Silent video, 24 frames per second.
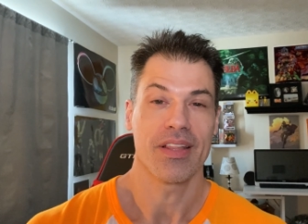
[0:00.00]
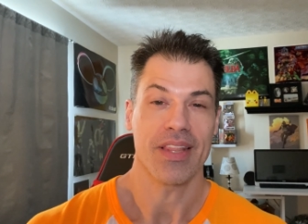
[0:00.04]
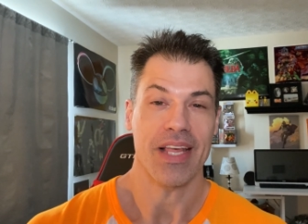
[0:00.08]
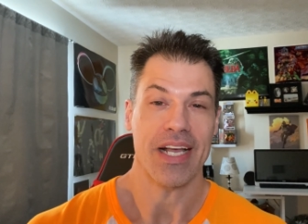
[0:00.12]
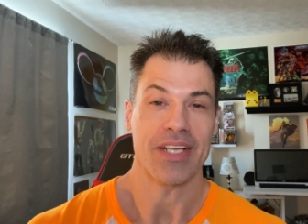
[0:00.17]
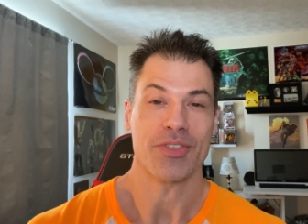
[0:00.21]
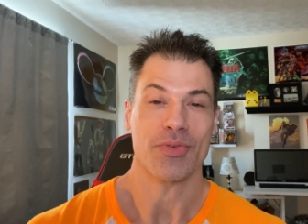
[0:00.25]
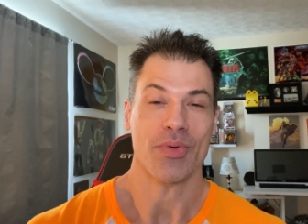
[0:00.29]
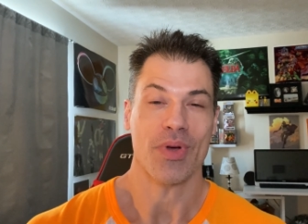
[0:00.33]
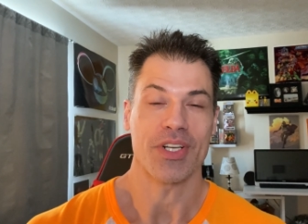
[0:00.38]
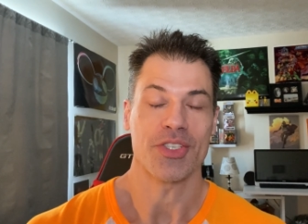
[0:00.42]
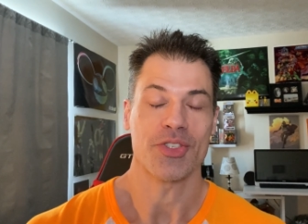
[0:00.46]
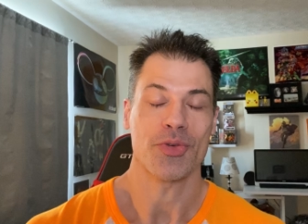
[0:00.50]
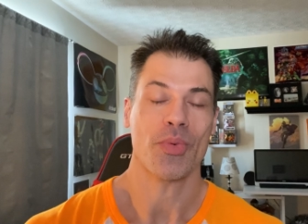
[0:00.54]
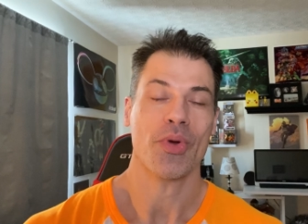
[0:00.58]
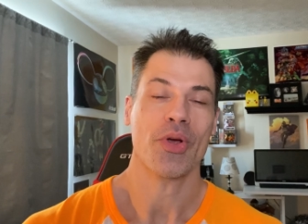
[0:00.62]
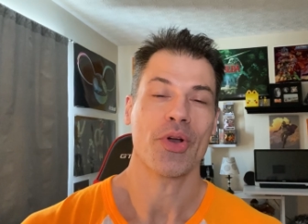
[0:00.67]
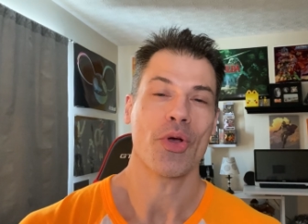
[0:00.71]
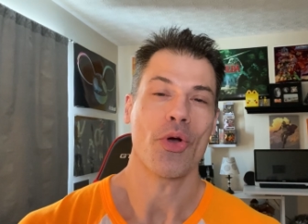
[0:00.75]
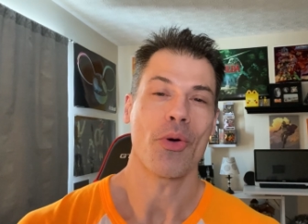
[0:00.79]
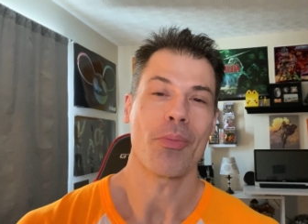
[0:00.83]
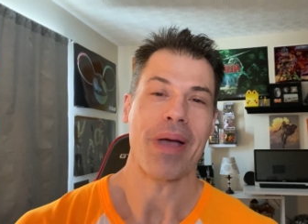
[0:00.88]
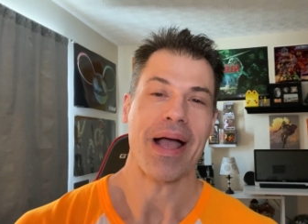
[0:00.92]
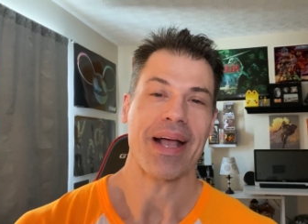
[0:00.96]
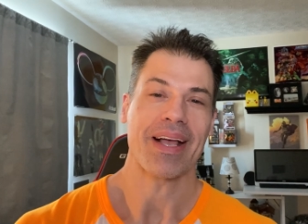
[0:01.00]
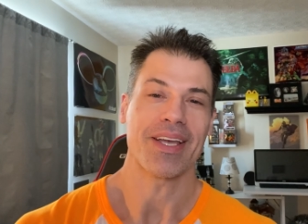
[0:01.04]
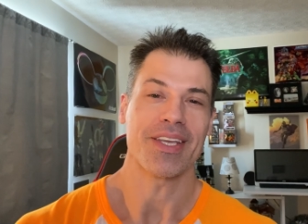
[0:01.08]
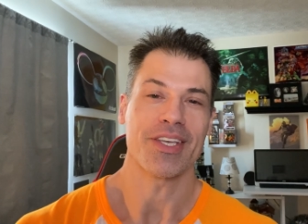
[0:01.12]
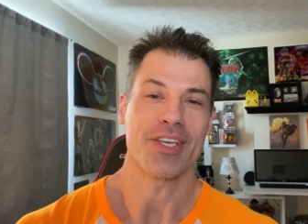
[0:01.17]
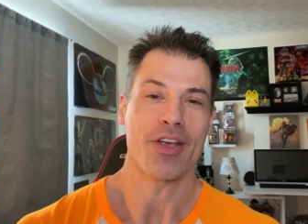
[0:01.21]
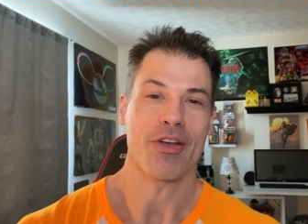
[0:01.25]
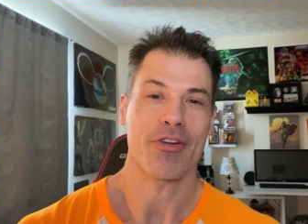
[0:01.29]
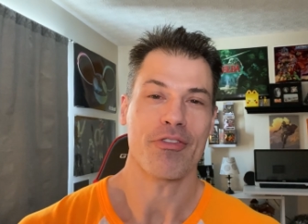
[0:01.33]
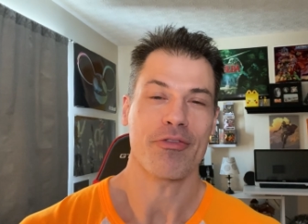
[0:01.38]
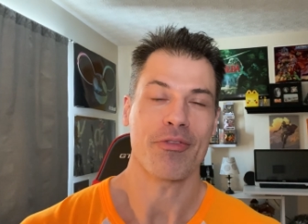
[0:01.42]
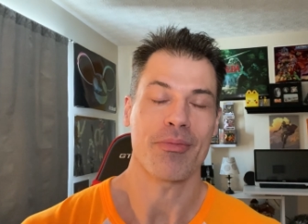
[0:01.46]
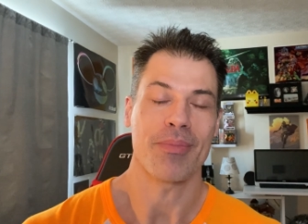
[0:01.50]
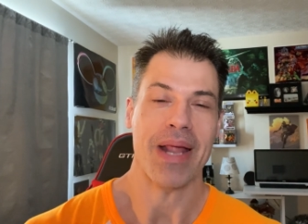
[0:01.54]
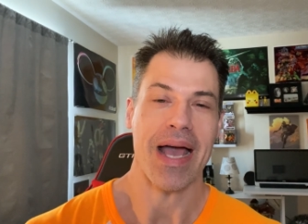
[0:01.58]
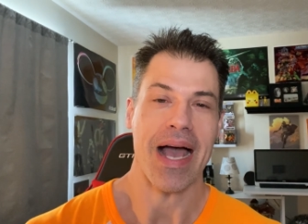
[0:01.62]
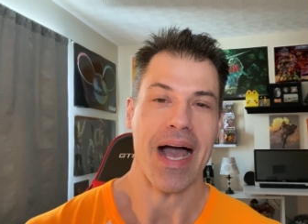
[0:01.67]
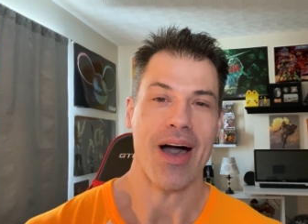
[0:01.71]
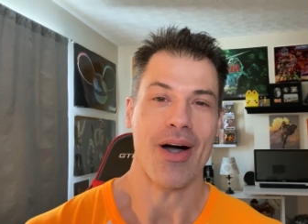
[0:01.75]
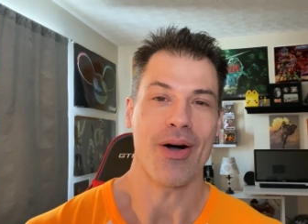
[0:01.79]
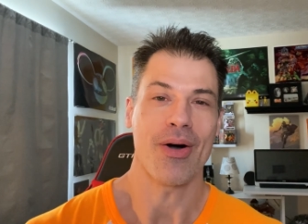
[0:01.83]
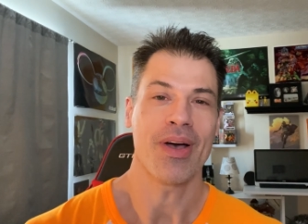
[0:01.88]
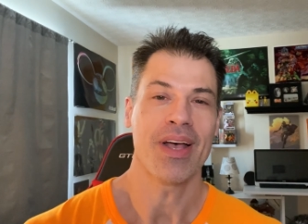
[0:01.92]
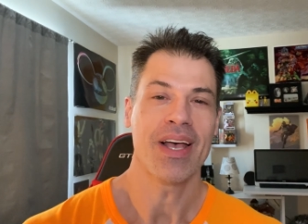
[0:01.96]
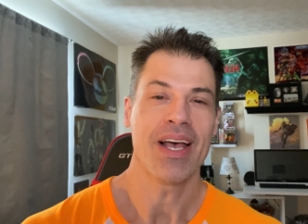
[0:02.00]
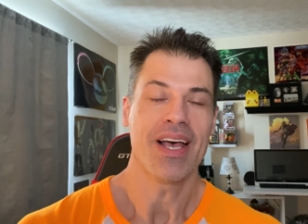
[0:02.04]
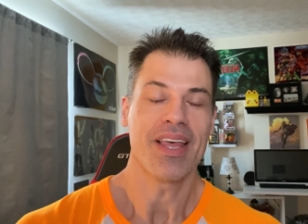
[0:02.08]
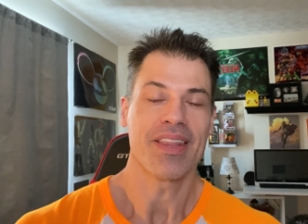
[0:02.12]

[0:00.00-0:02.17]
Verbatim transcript: That's right. So we're going to go back a year from now,